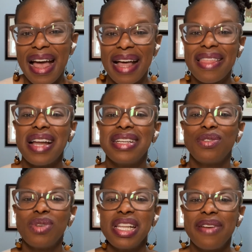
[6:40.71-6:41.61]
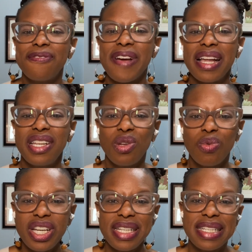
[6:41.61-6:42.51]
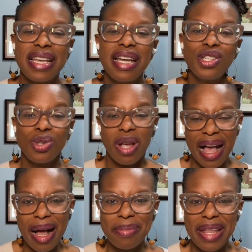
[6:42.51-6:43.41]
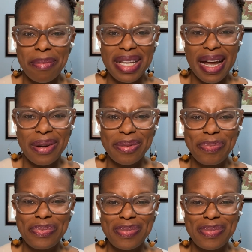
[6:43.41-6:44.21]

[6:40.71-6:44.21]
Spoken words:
and that is really finding ways to calm them down.